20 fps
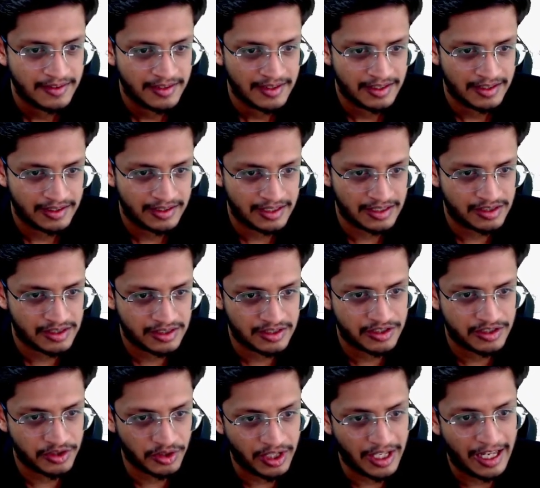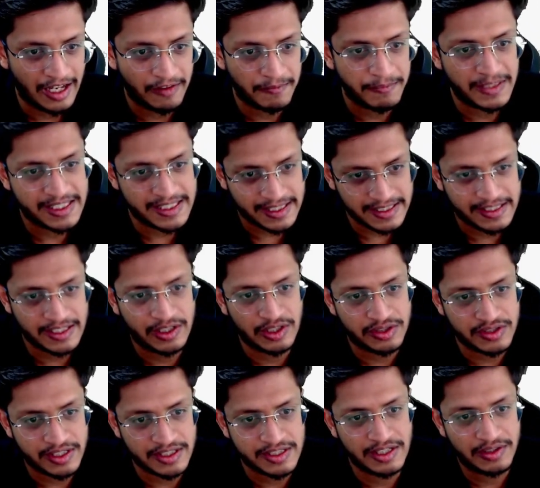This should have been 6 into
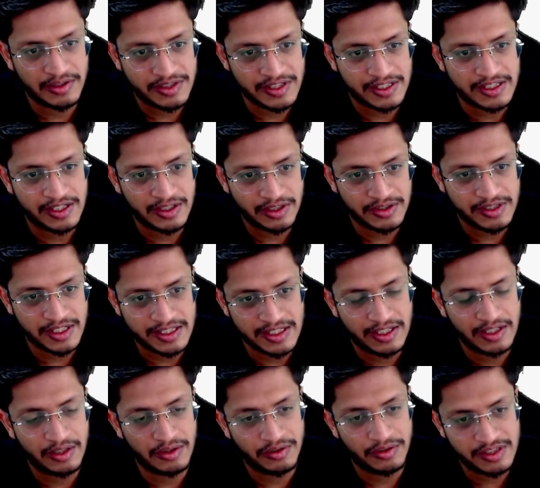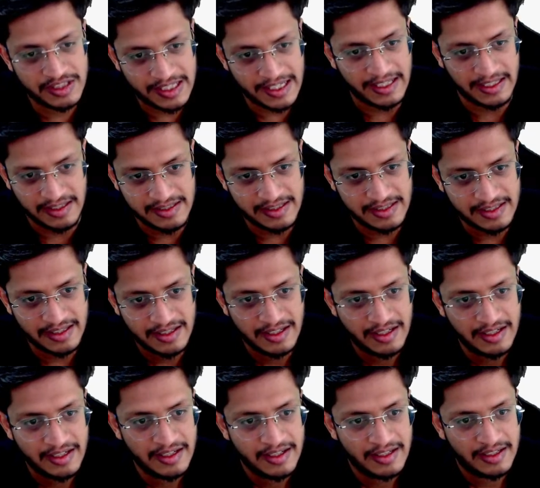6 into 6 into 6 into 6.
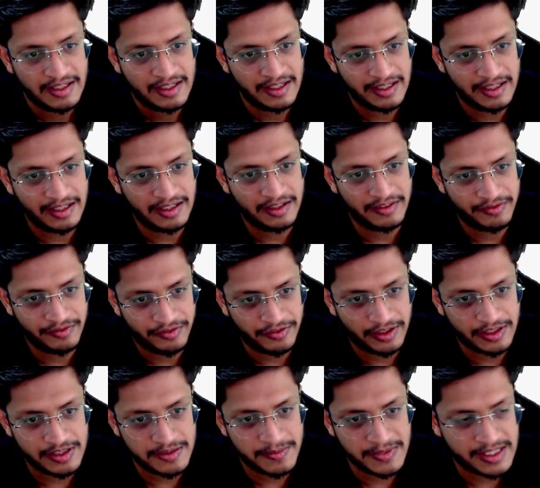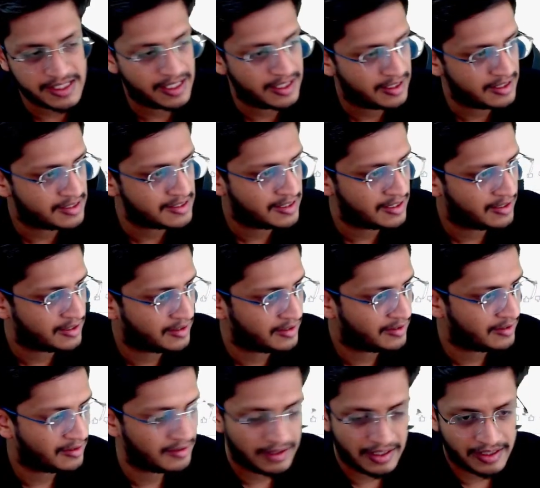Here first mistake is
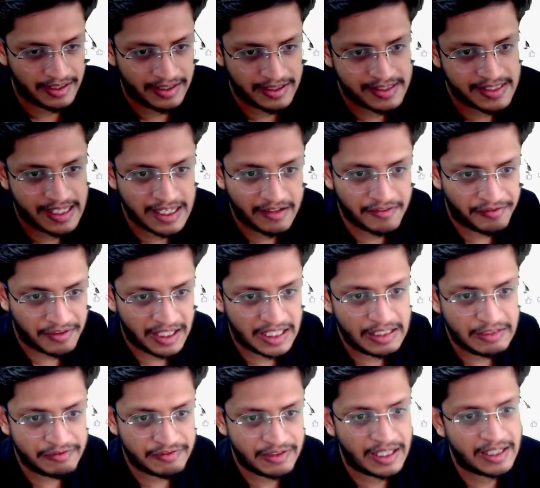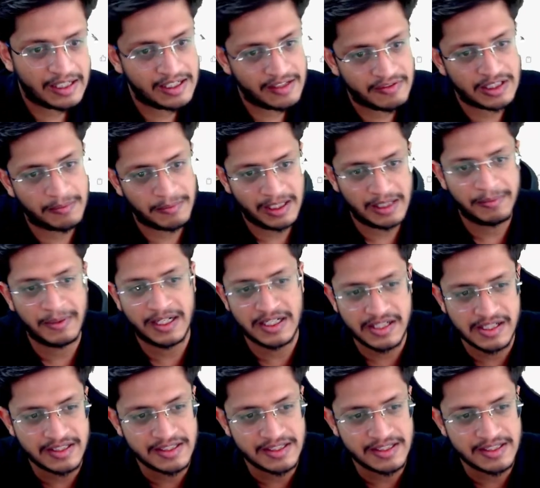they like it is saying 5 and even the multiplication is